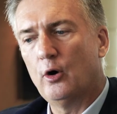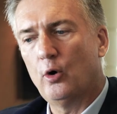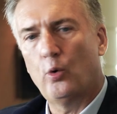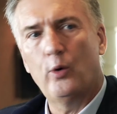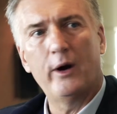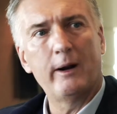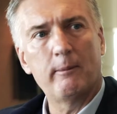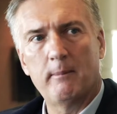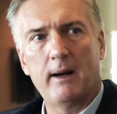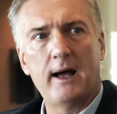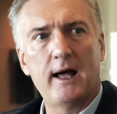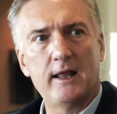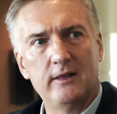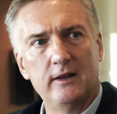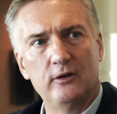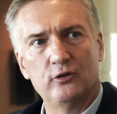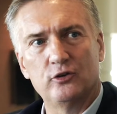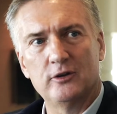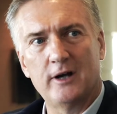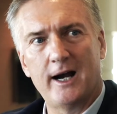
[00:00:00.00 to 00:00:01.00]
quick math
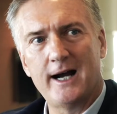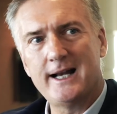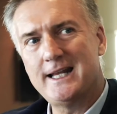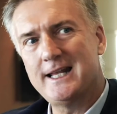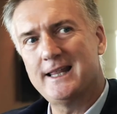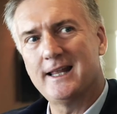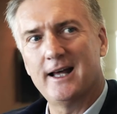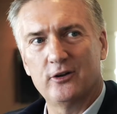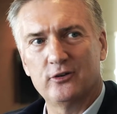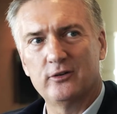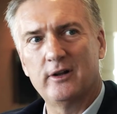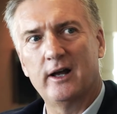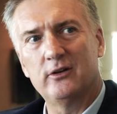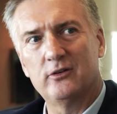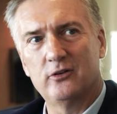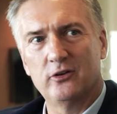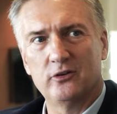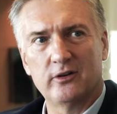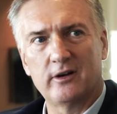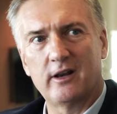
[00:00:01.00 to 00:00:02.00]
is 90,000
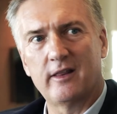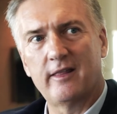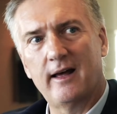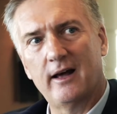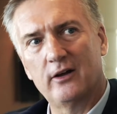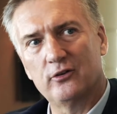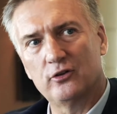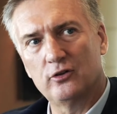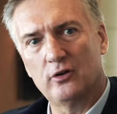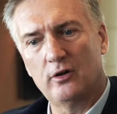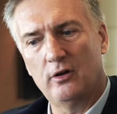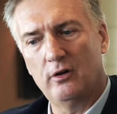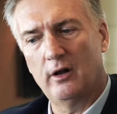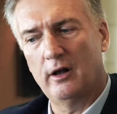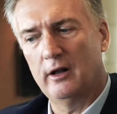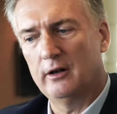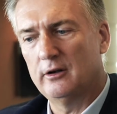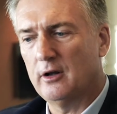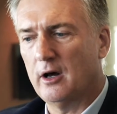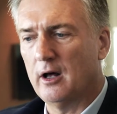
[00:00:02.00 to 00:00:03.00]
ounces at
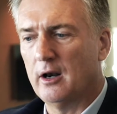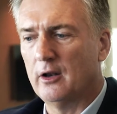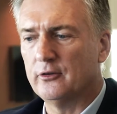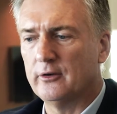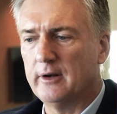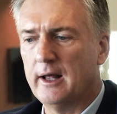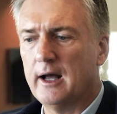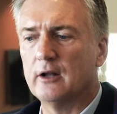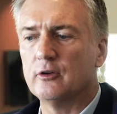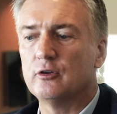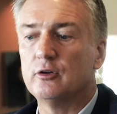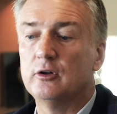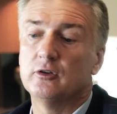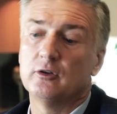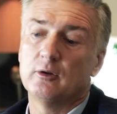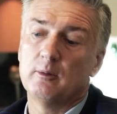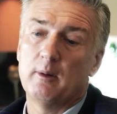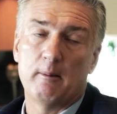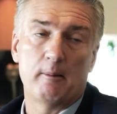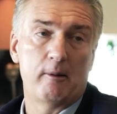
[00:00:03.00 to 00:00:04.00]
$1,000 an ounce is
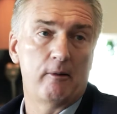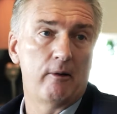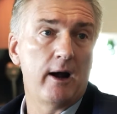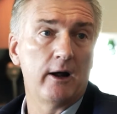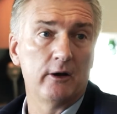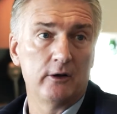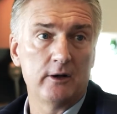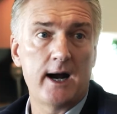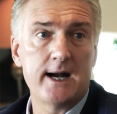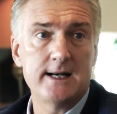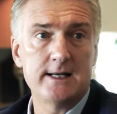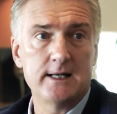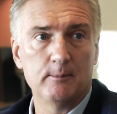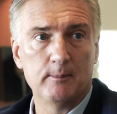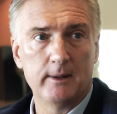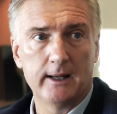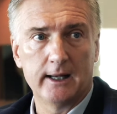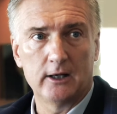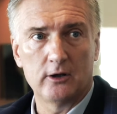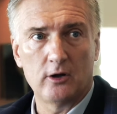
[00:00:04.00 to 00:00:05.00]
at around $90
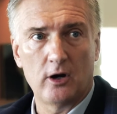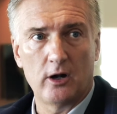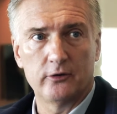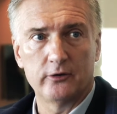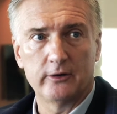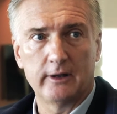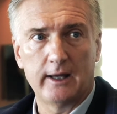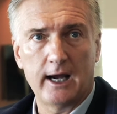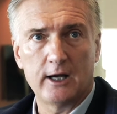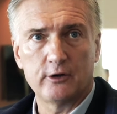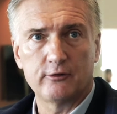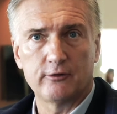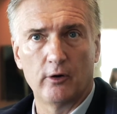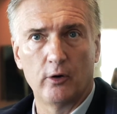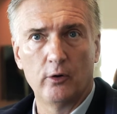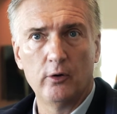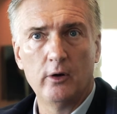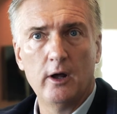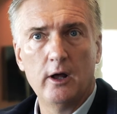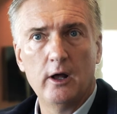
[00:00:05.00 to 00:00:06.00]
million in cash
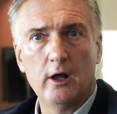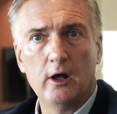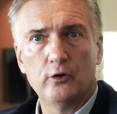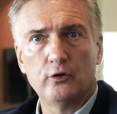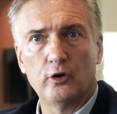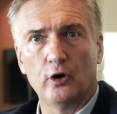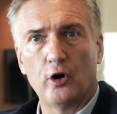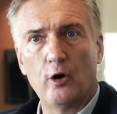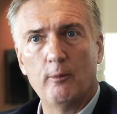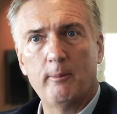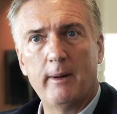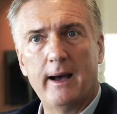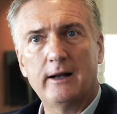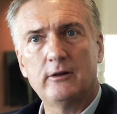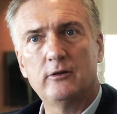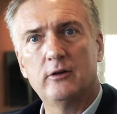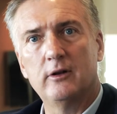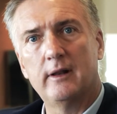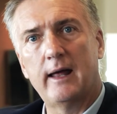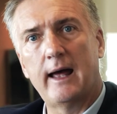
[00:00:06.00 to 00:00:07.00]
flow. So go
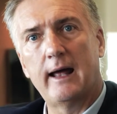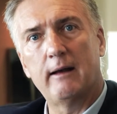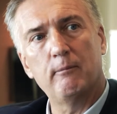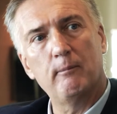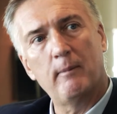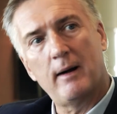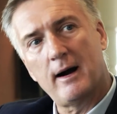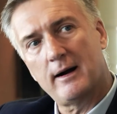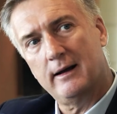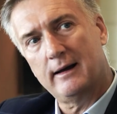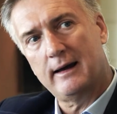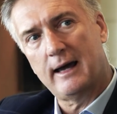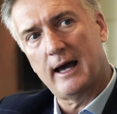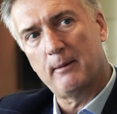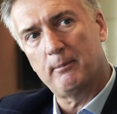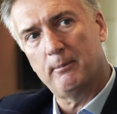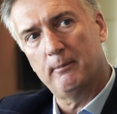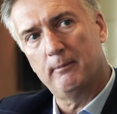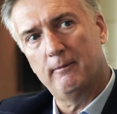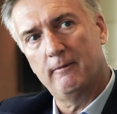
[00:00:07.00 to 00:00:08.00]
back to that market
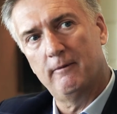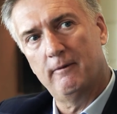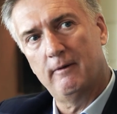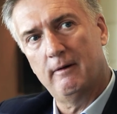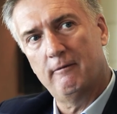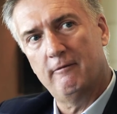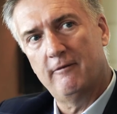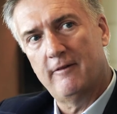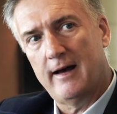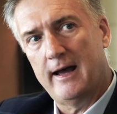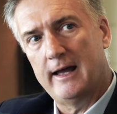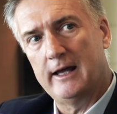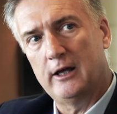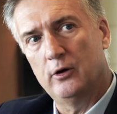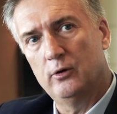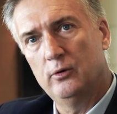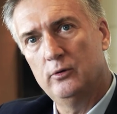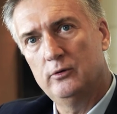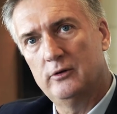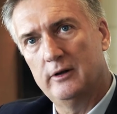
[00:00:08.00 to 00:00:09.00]
cap
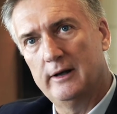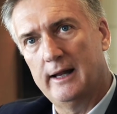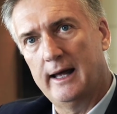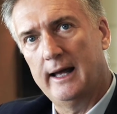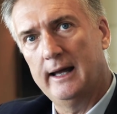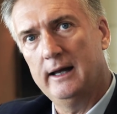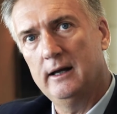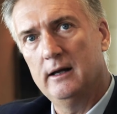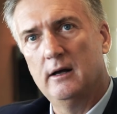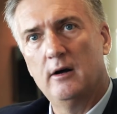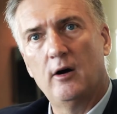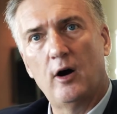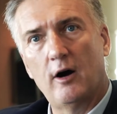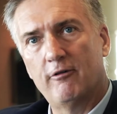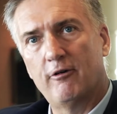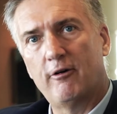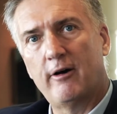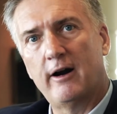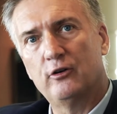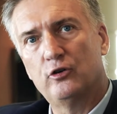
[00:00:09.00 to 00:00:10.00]
value today of
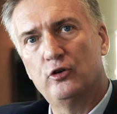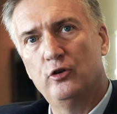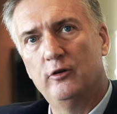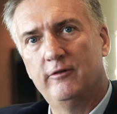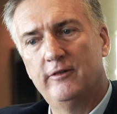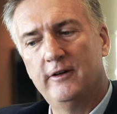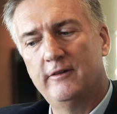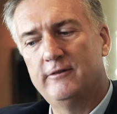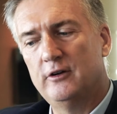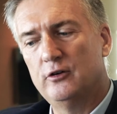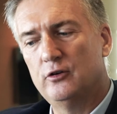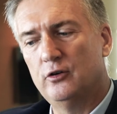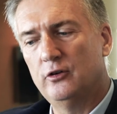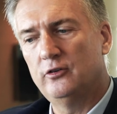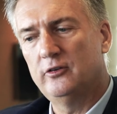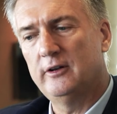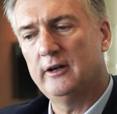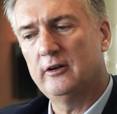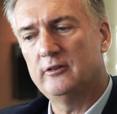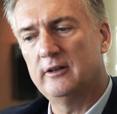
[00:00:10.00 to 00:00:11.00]
around 250,
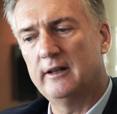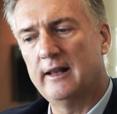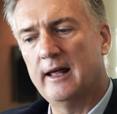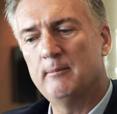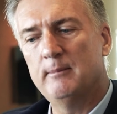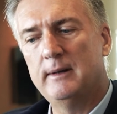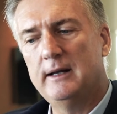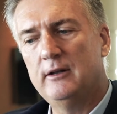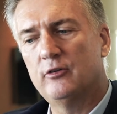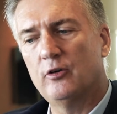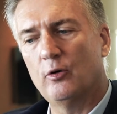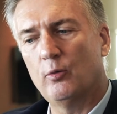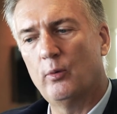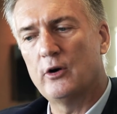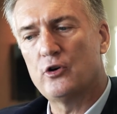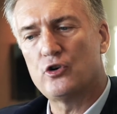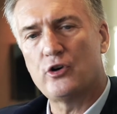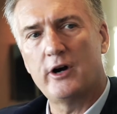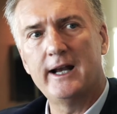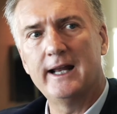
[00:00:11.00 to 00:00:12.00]
260. That means that we're
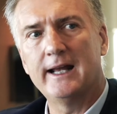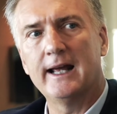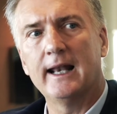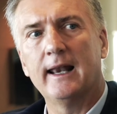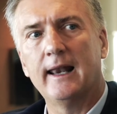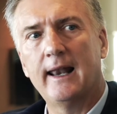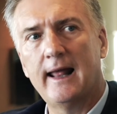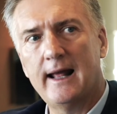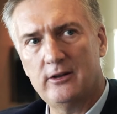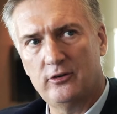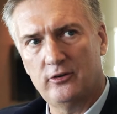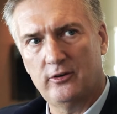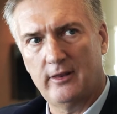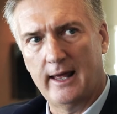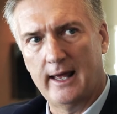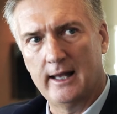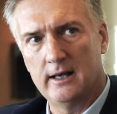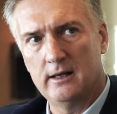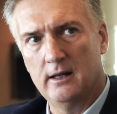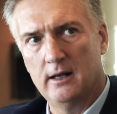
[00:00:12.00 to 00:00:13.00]
trading at less
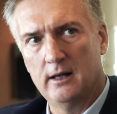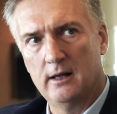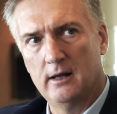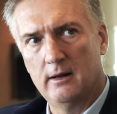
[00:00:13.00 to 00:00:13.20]
than